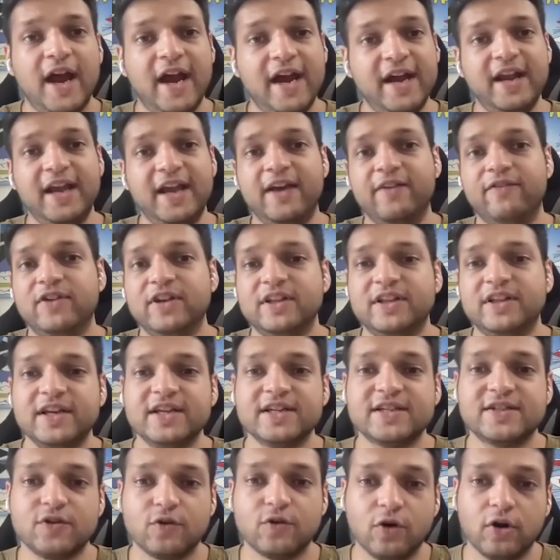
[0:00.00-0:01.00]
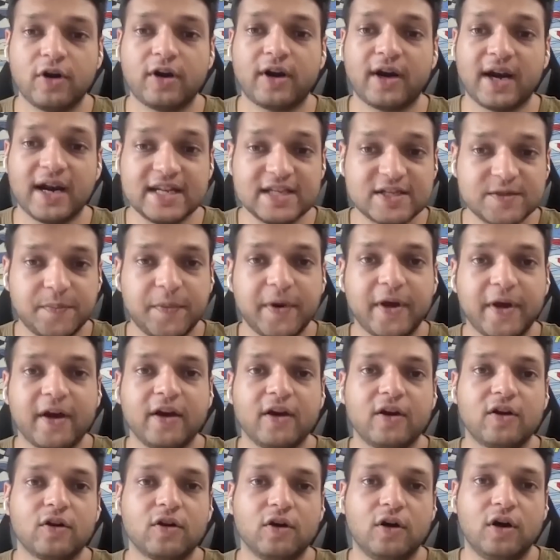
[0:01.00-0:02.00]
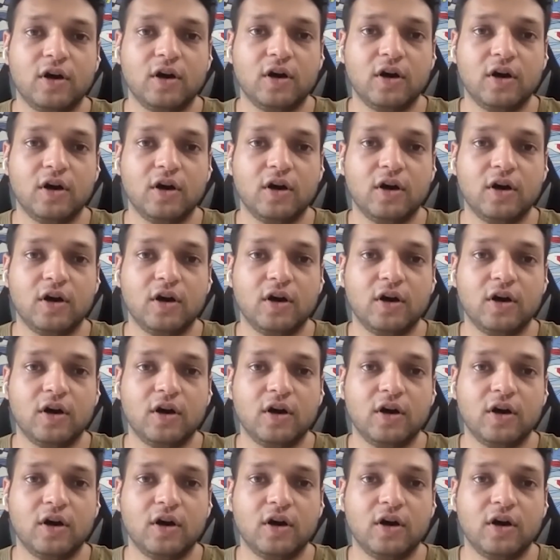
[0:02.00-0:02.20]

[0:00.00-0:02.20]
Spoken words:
And everything is, transparent